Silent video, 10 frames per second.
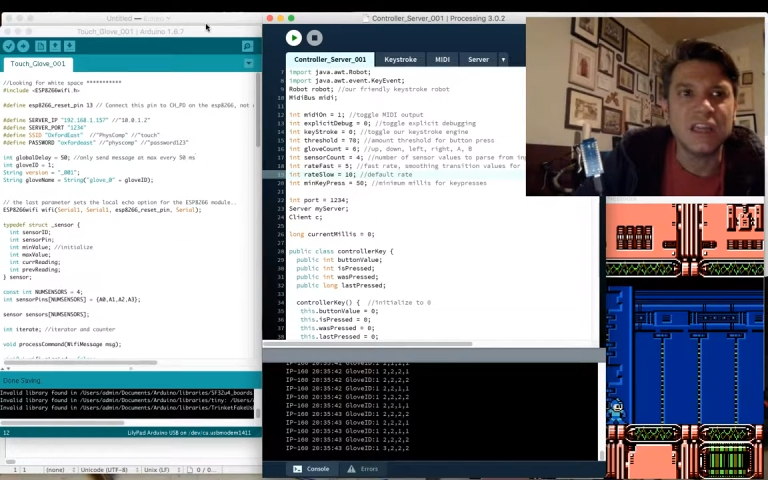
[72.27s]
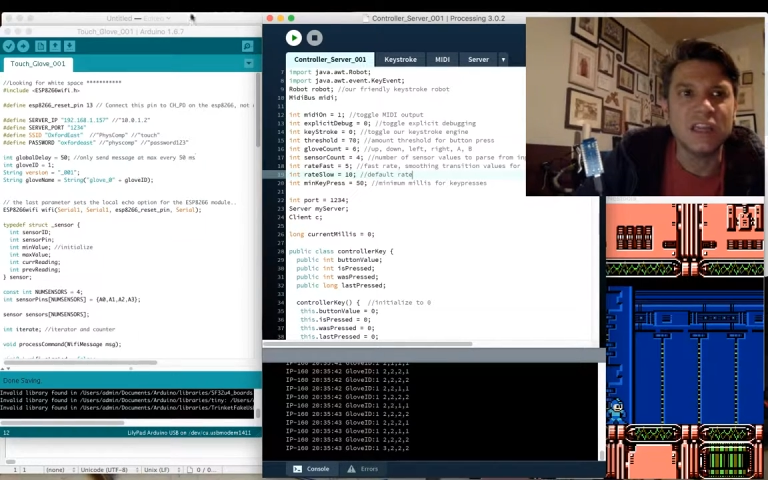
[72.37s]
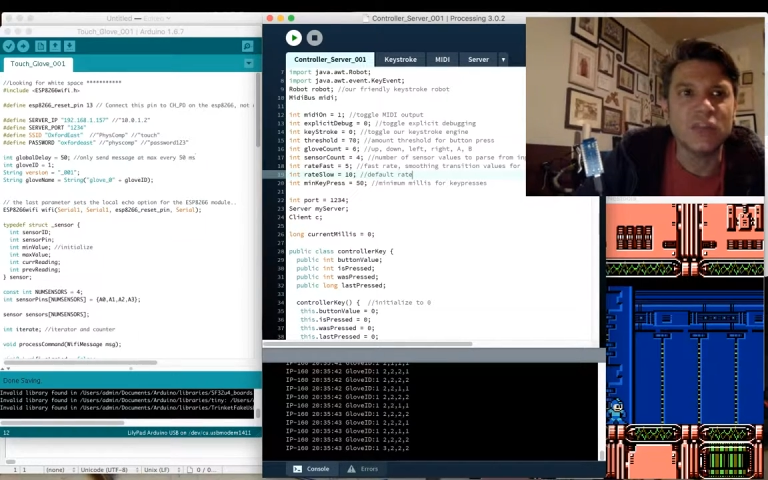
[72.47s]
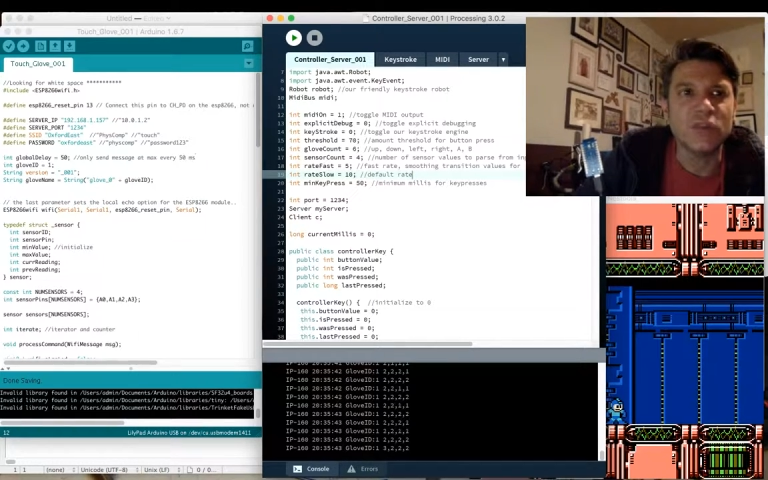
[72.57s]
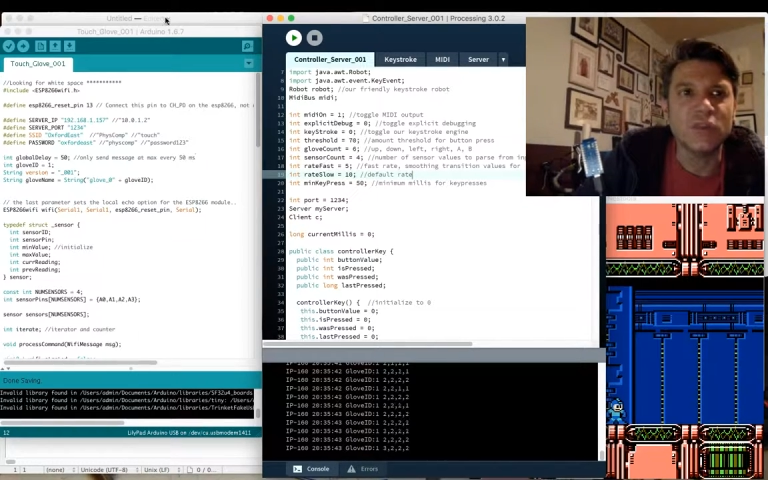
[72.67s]

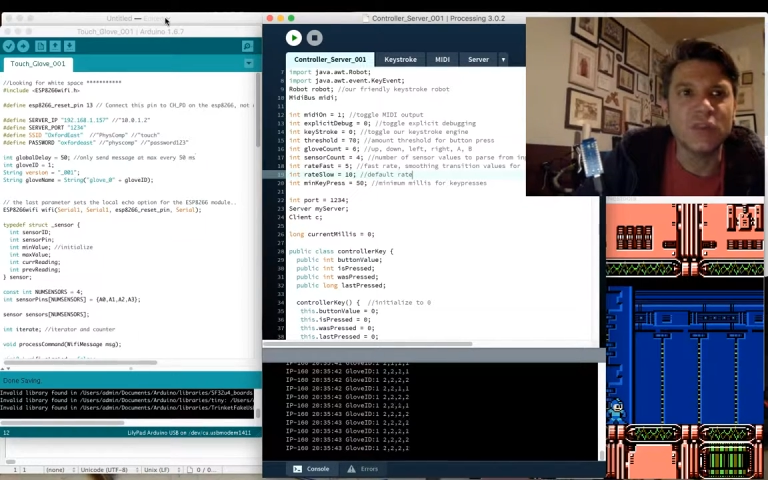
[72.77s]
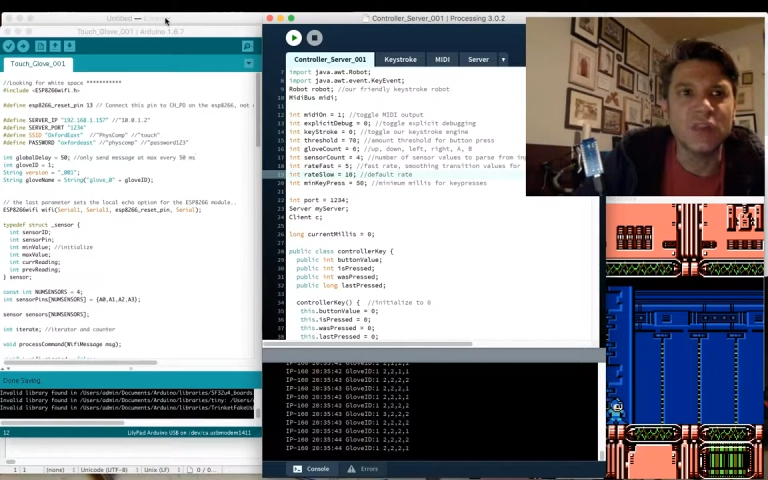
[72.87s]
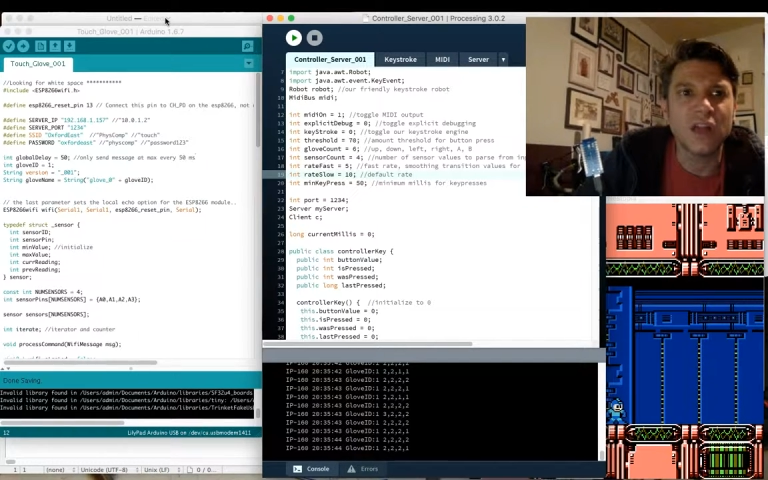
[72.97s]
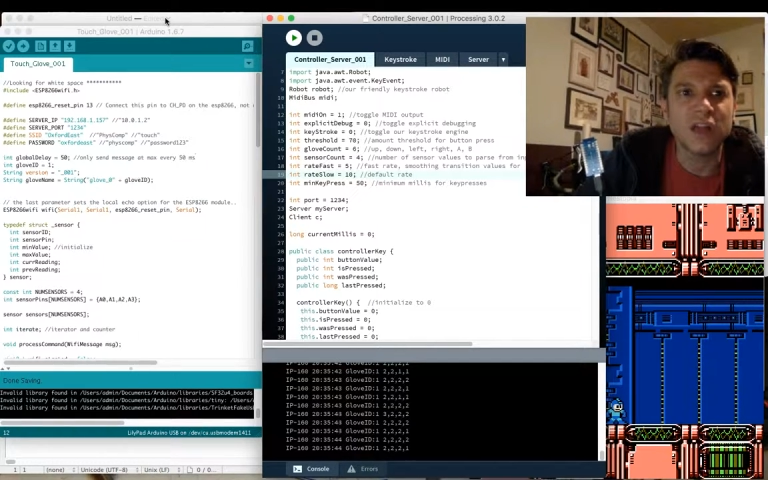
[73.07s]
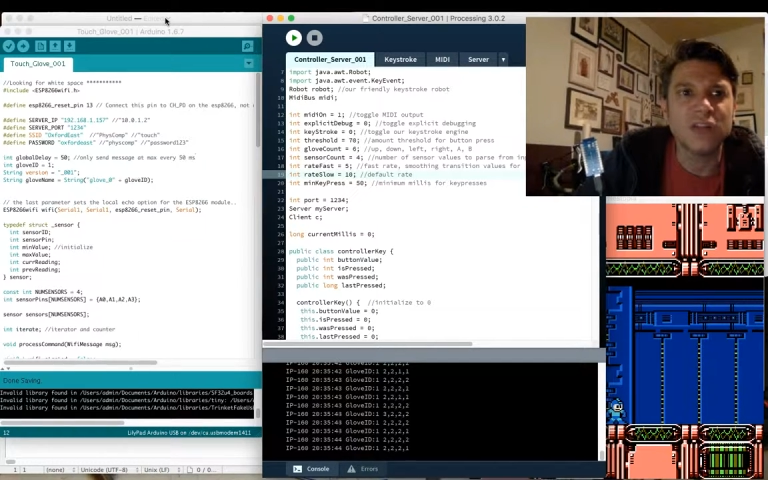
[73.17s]

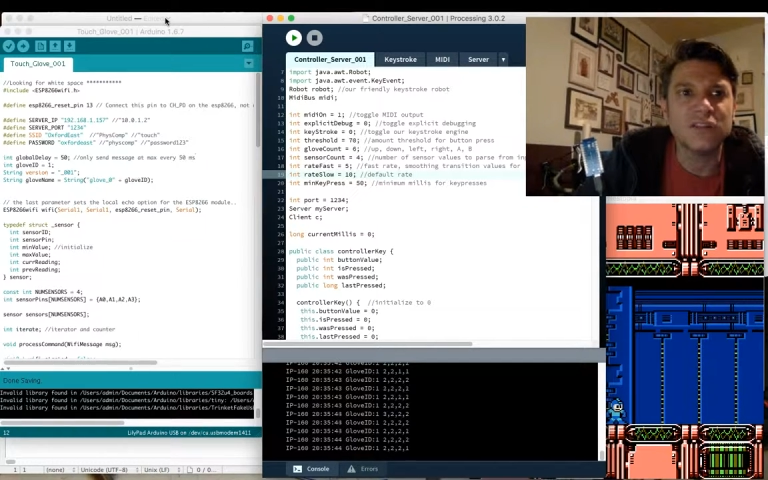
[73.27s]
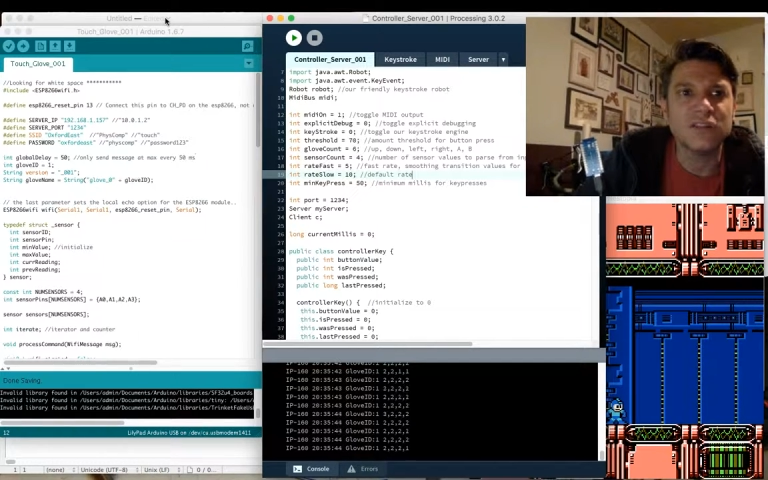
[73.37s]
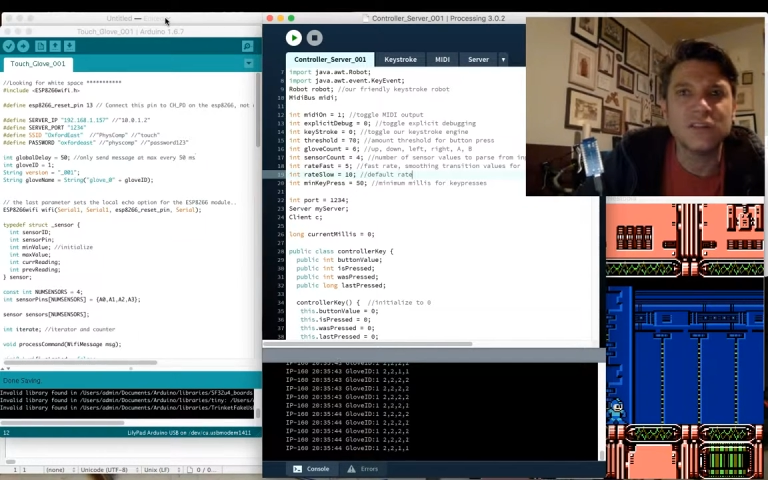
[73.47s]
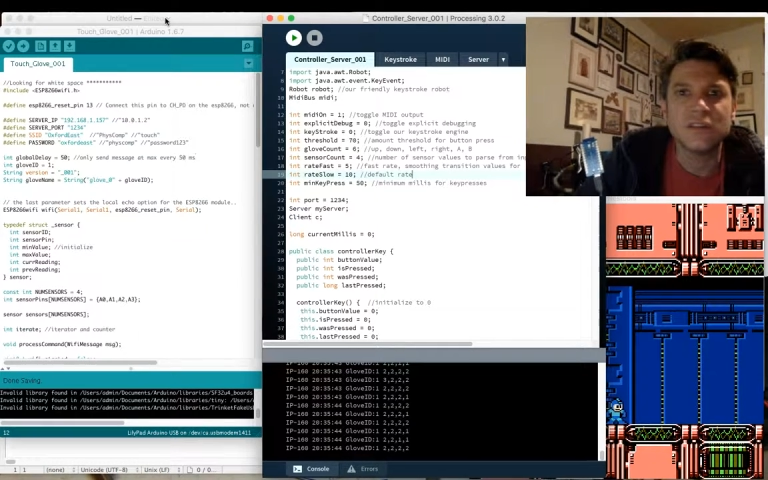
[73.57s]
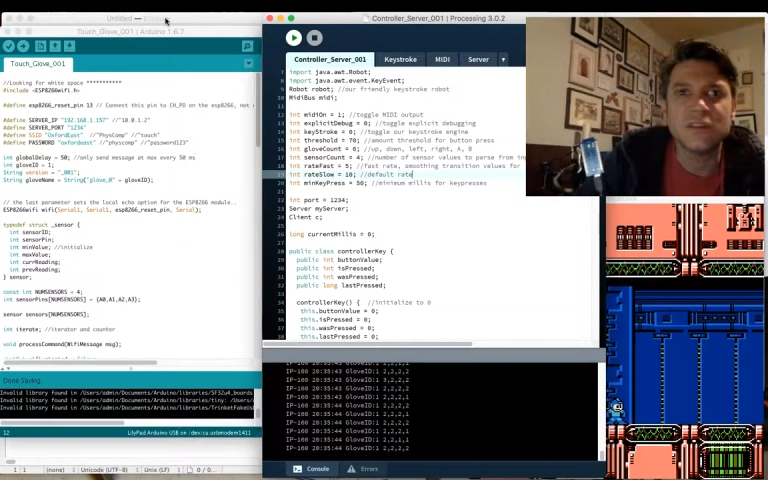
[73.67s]
utilize